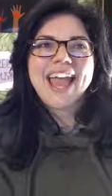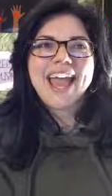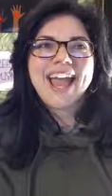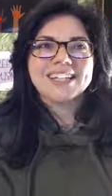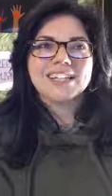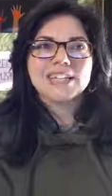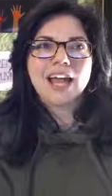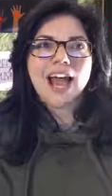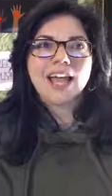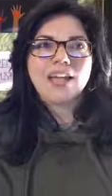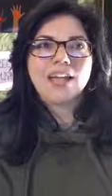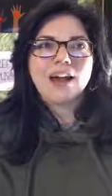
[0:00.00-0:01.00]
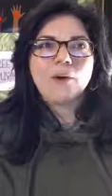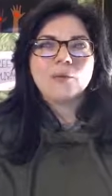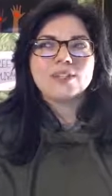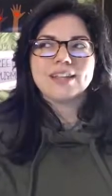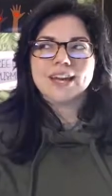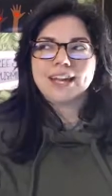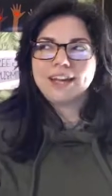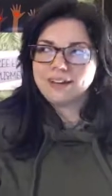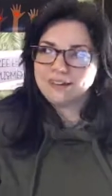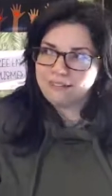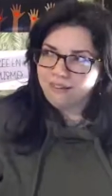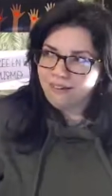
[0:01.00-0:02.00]
And I was like,
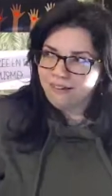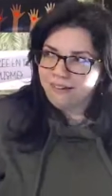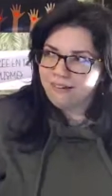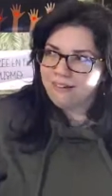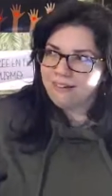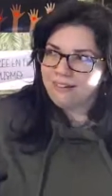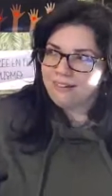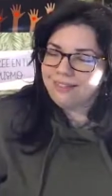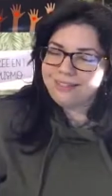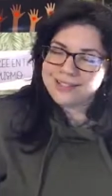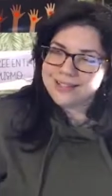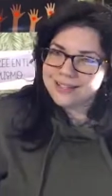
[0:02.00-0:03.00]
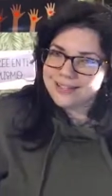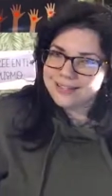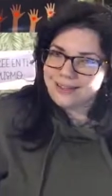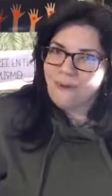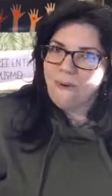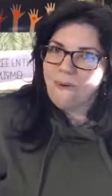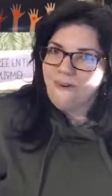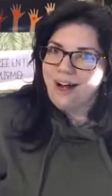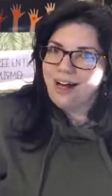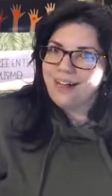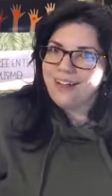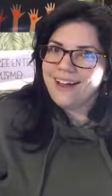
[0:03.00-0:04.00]
oh this is cool.
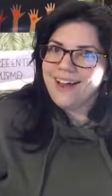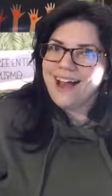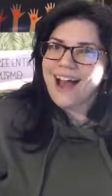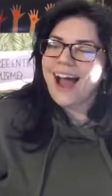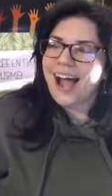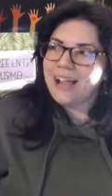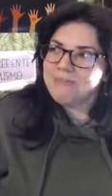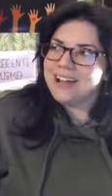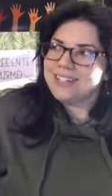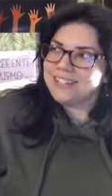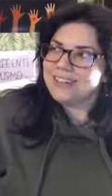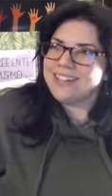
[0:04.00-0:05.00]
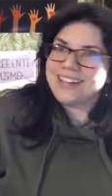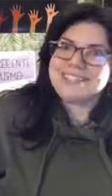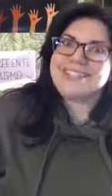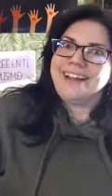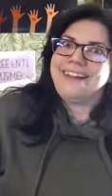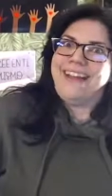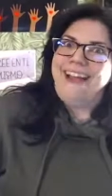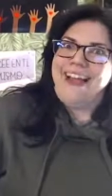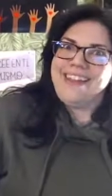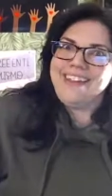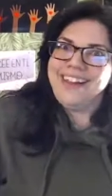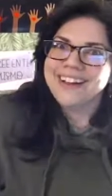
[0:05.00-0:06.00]
I might do this
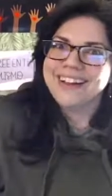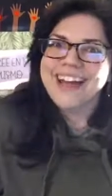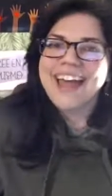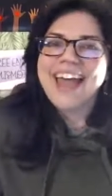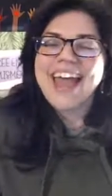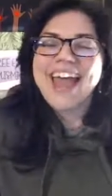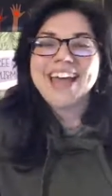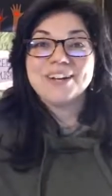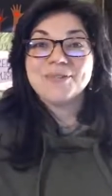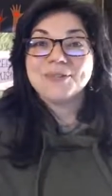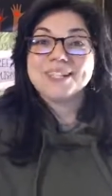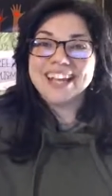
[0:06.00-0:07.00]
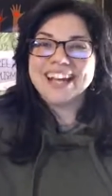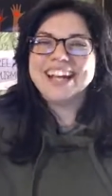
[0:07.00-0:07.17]
again. And it was